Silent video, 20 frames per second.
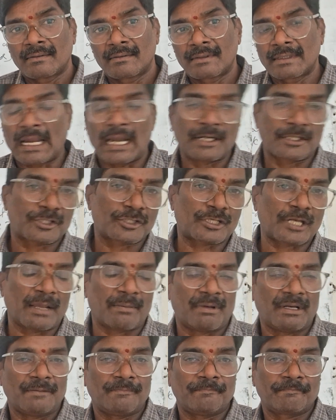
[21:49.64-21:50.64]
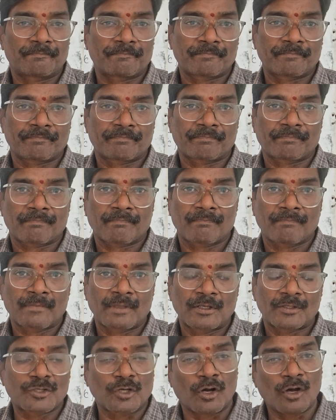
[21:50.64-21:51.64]
not stable.
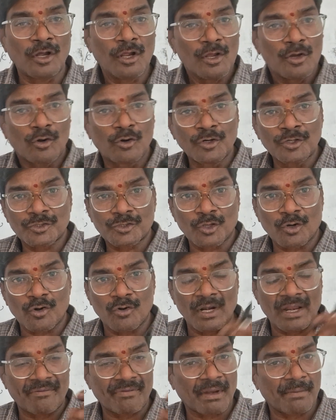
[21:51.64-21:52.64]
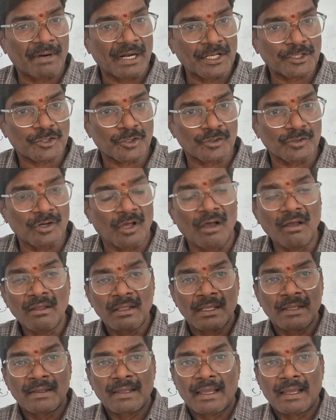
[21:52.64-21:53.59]
So, Hund's rule everybody should know,